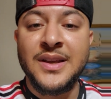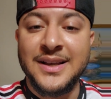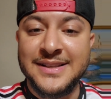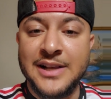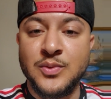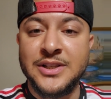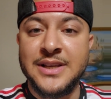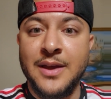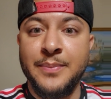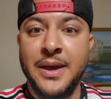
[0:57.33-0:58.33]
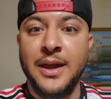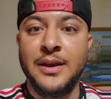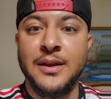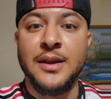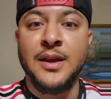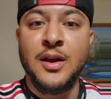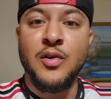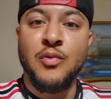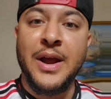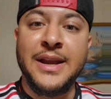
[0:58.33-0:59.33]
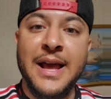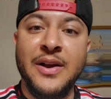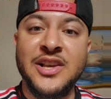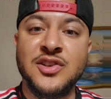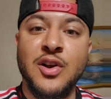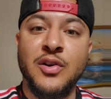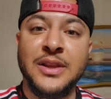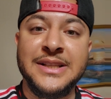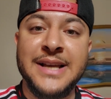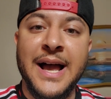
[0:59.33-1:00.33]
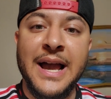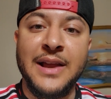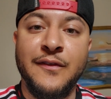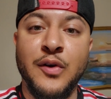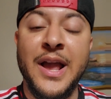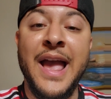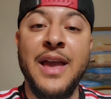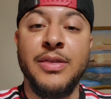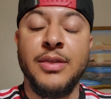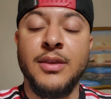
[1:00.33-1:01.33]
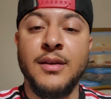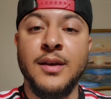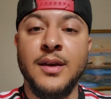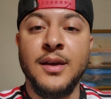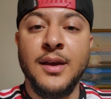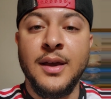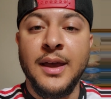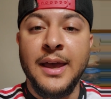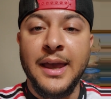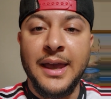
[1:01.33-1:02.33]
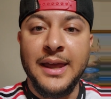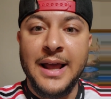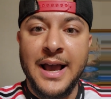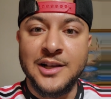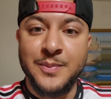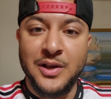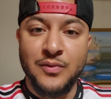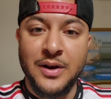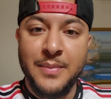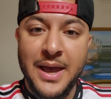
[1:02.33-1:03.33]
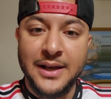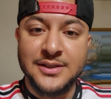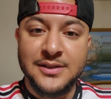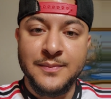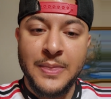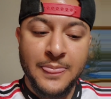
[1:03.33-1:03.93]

Because that's what he's getting paid. Right now, he's currently tied for eighth and highest paid running backs.